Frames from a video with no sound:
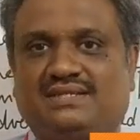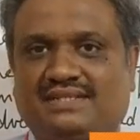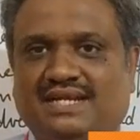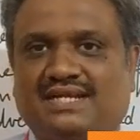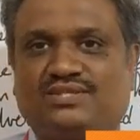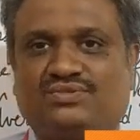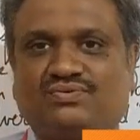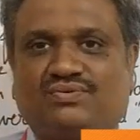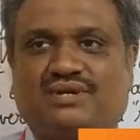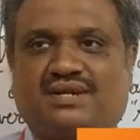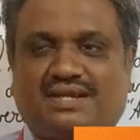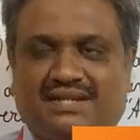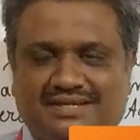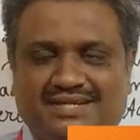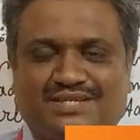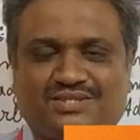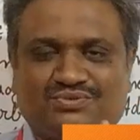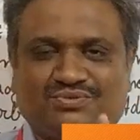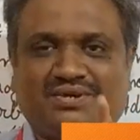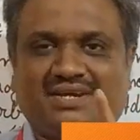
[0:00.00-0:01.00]

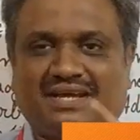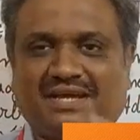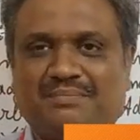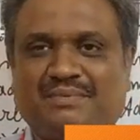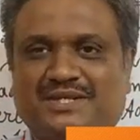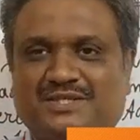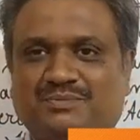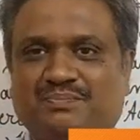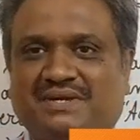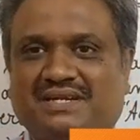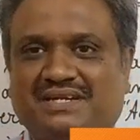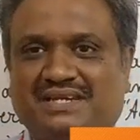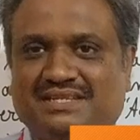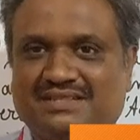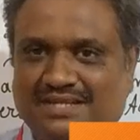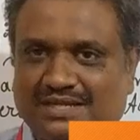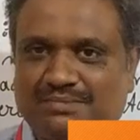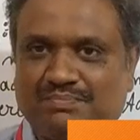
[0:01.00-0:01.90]
That's what I am expecting.